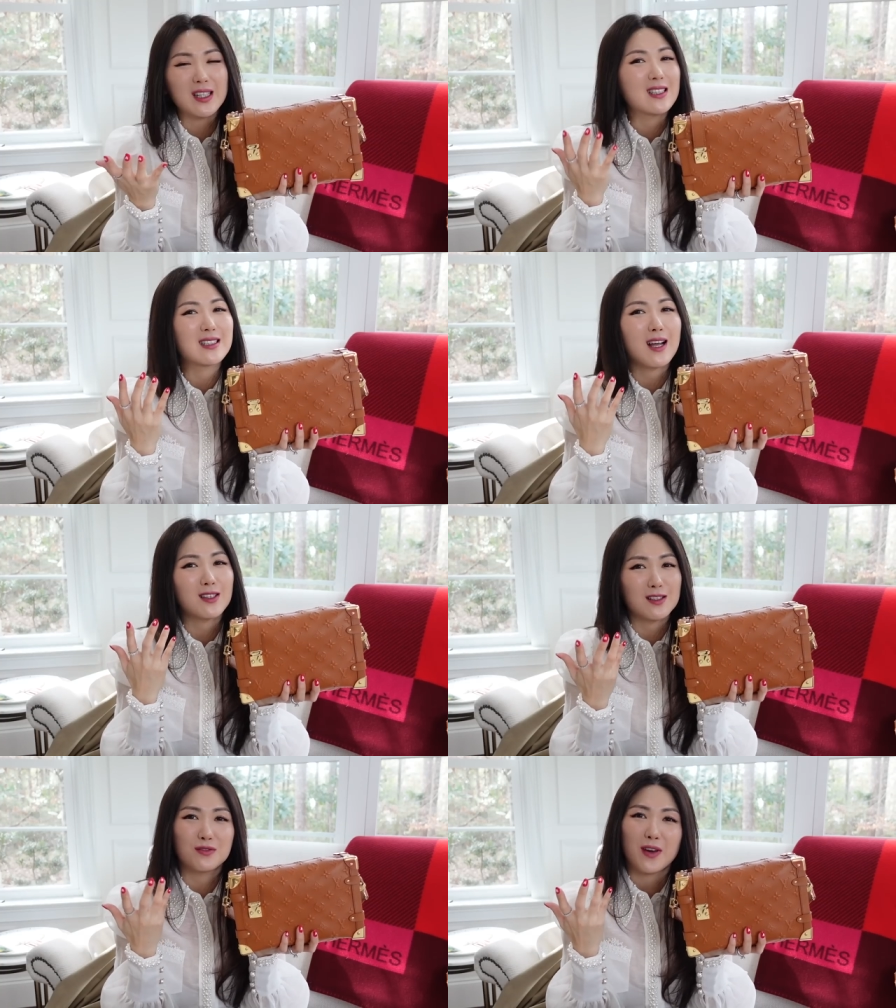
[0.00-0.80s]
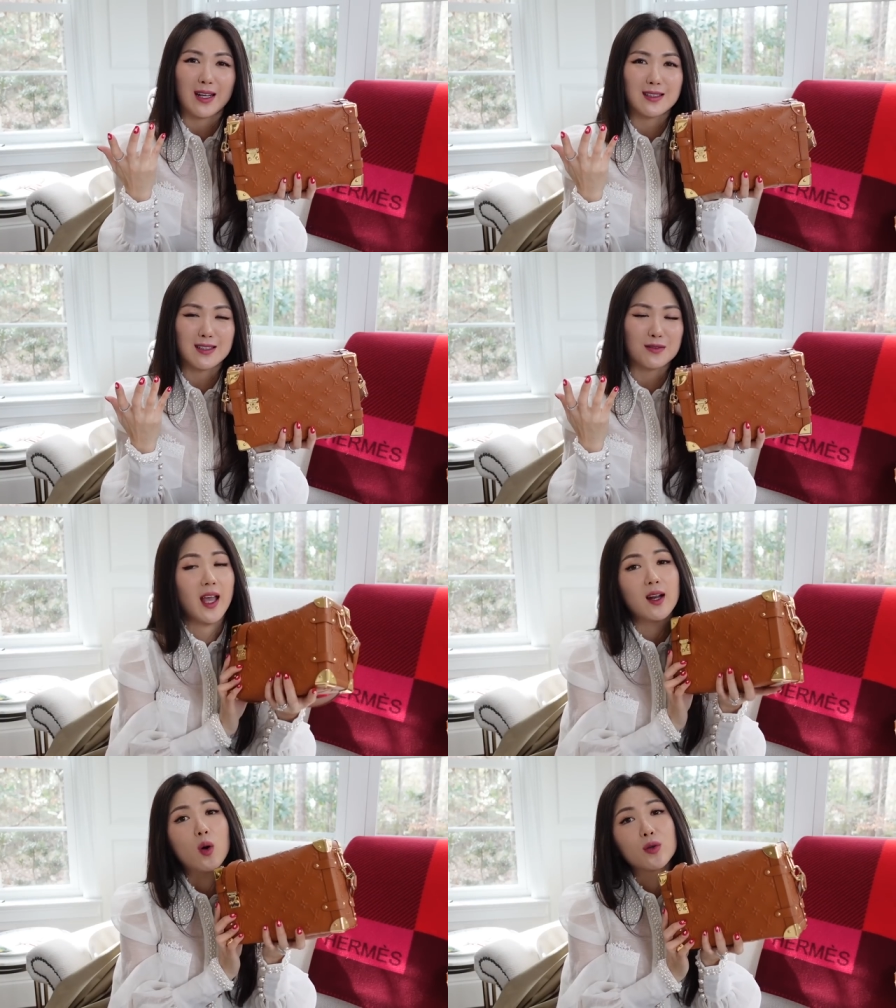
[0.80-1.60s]
It's not defective.
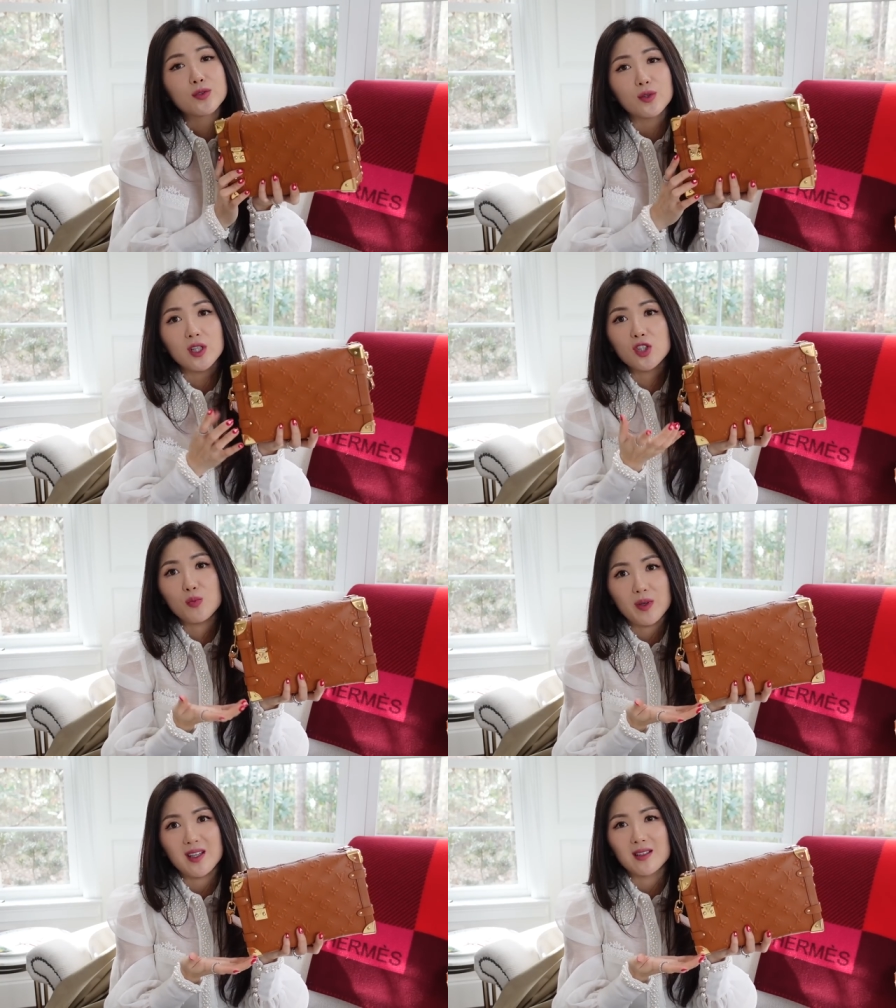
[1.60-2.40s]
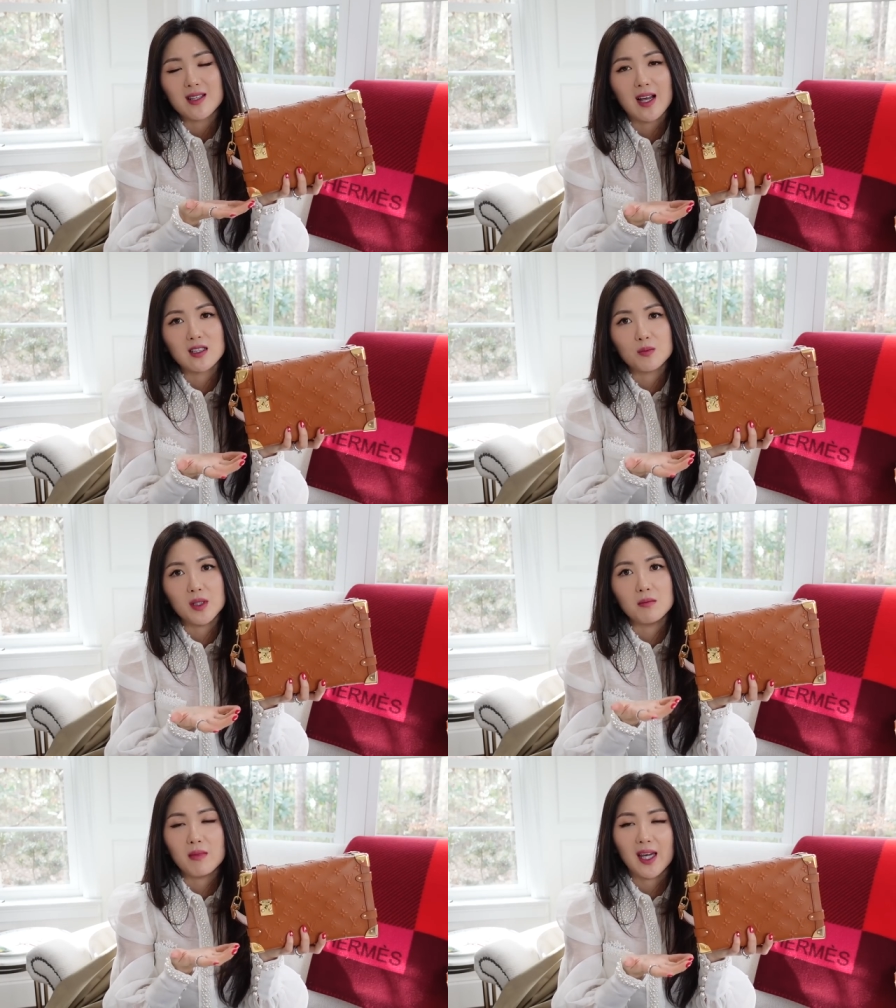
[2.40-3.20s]
And also each piece has
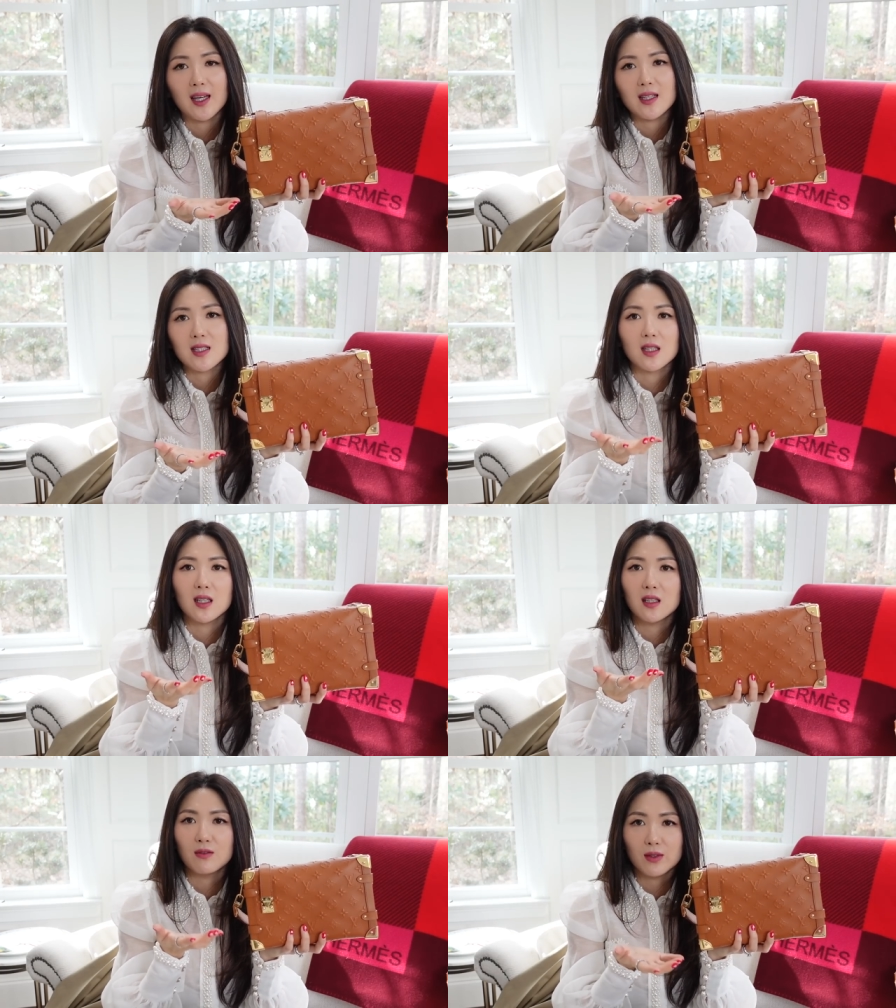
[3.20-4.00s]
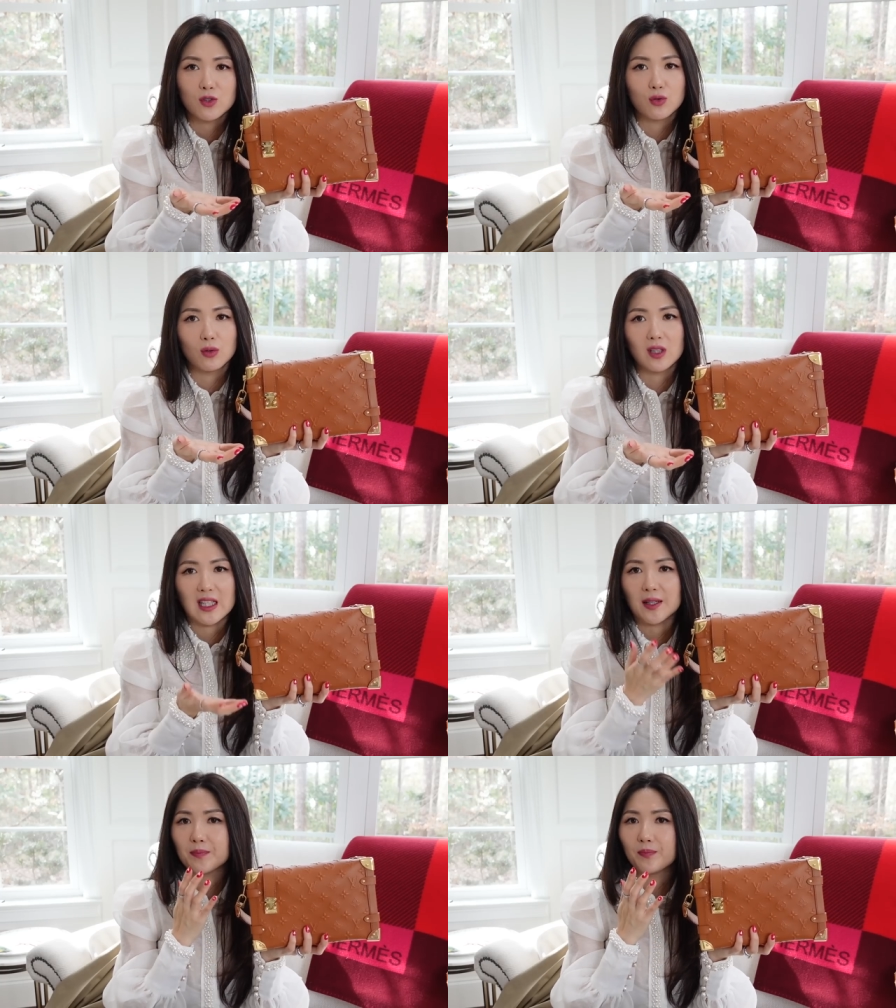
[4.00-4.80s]
been made
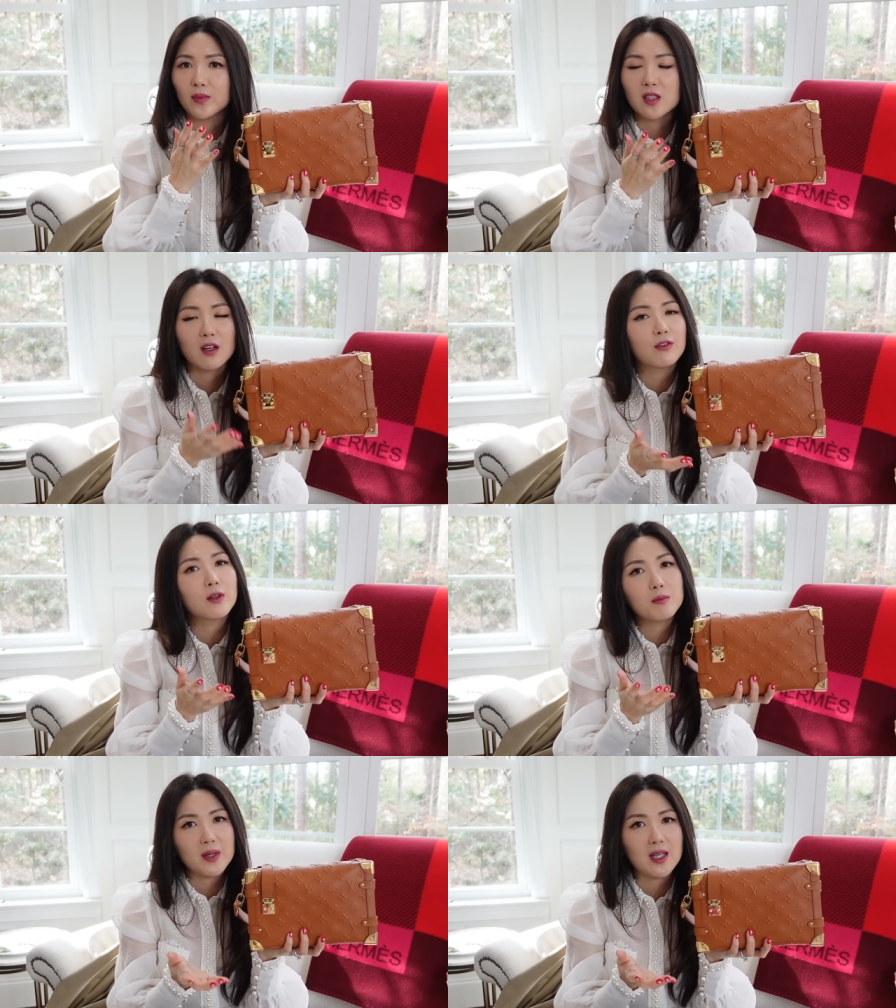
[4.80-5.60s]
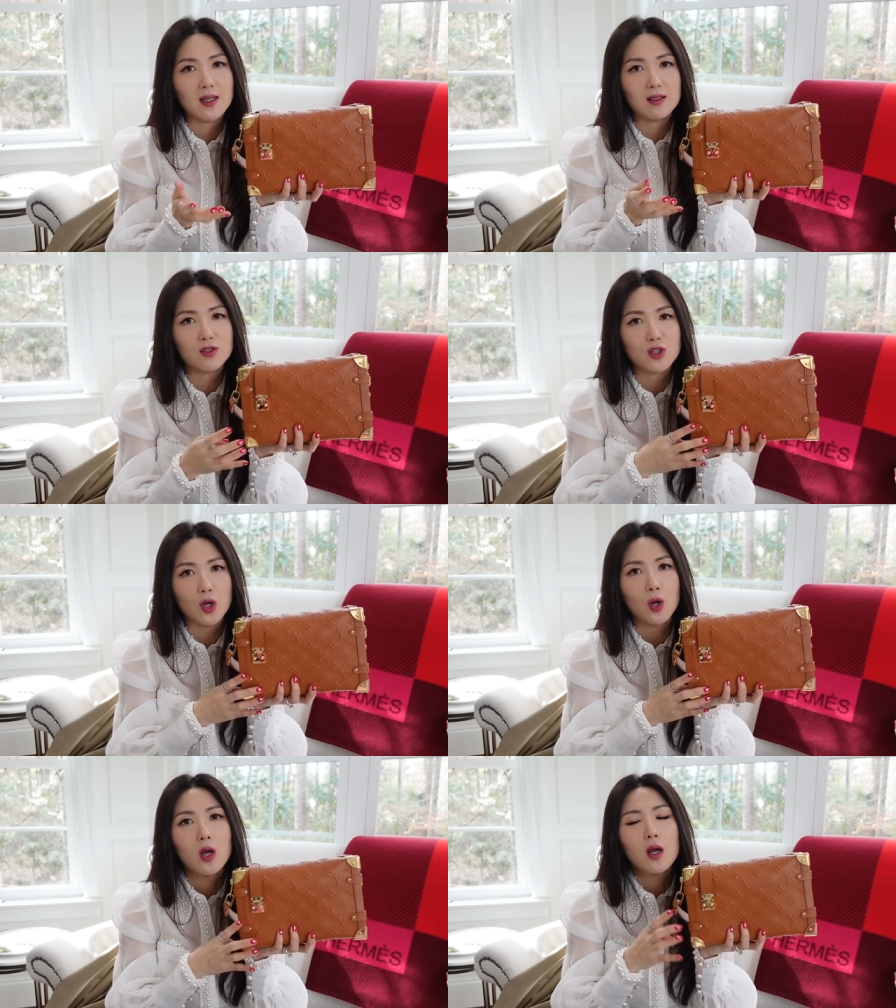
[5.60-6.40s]
individually, different piece.
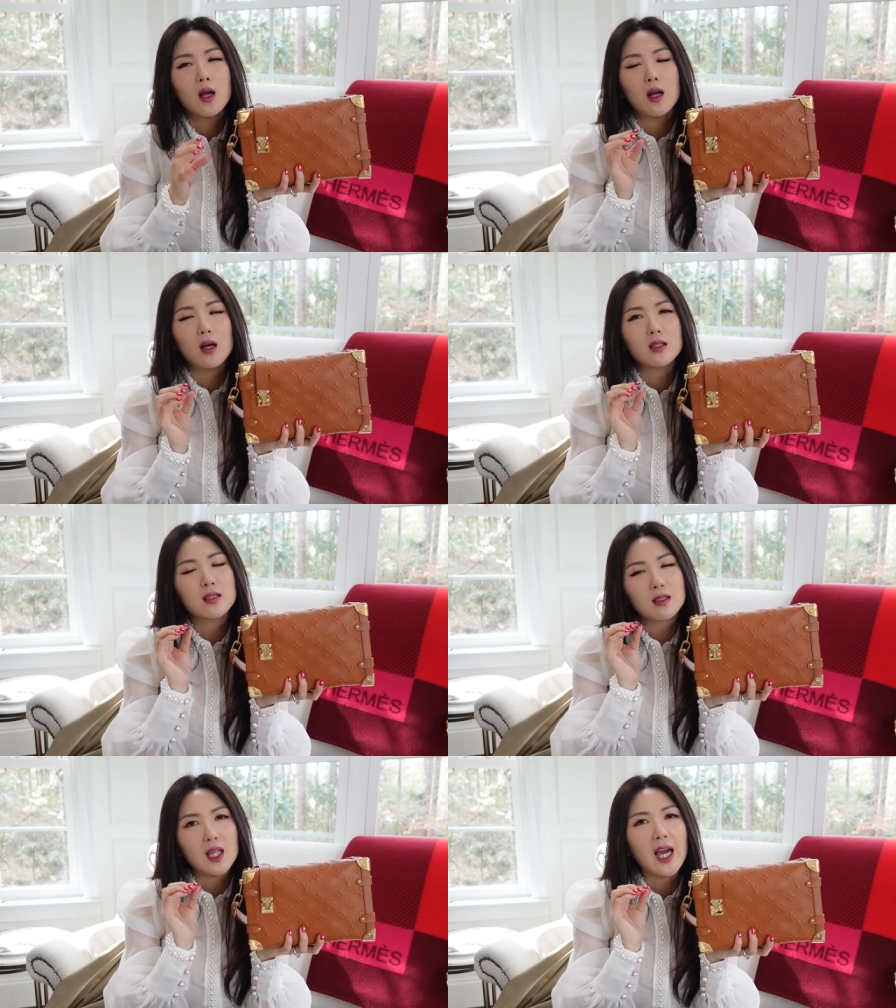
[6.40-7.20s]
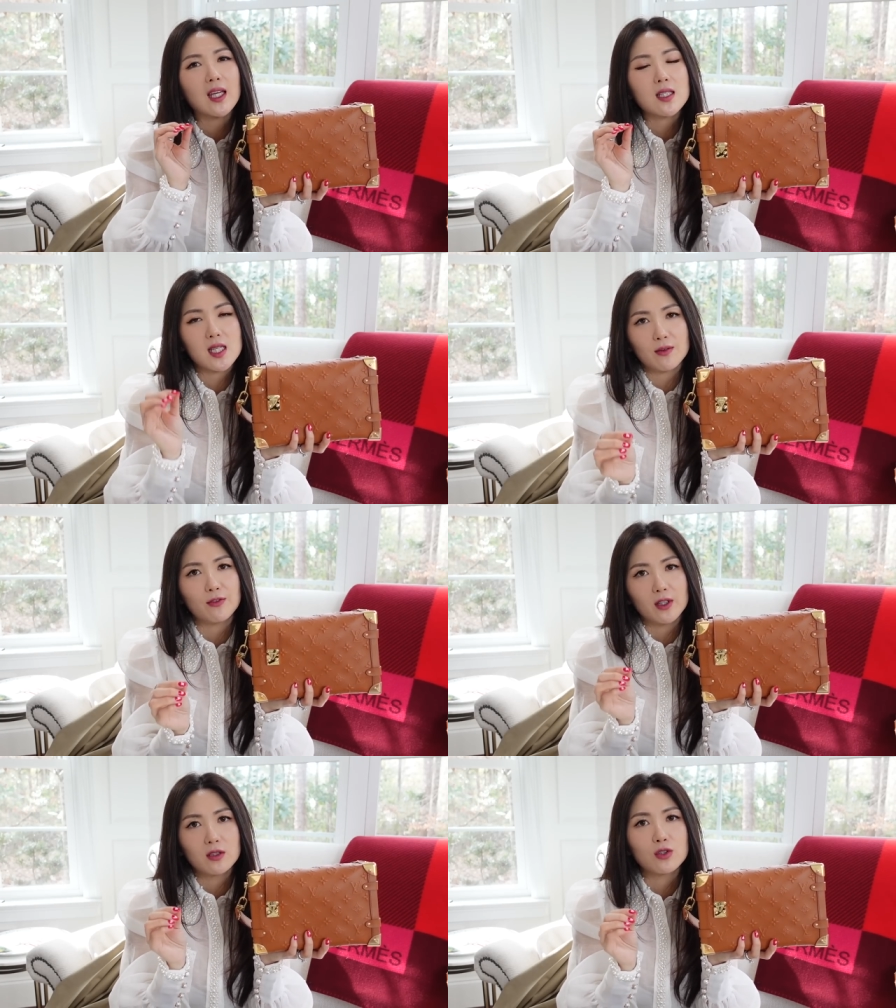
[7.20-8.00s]
So a slight
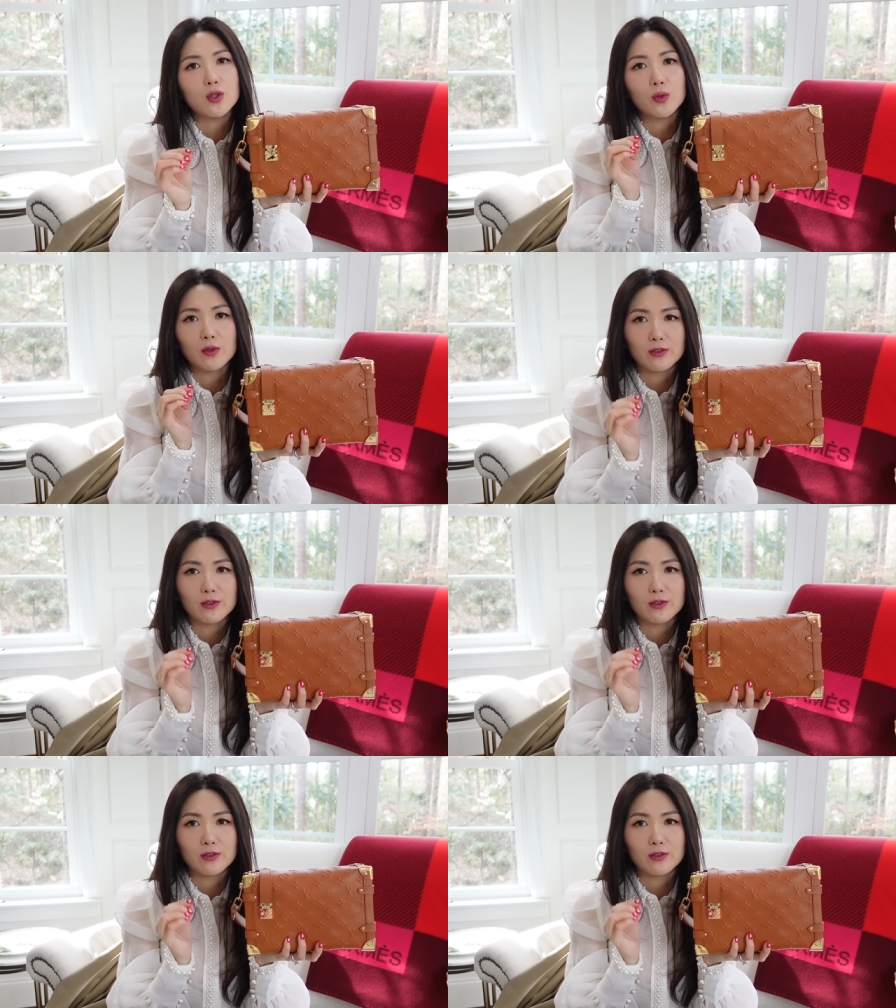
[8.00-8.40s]
difference you will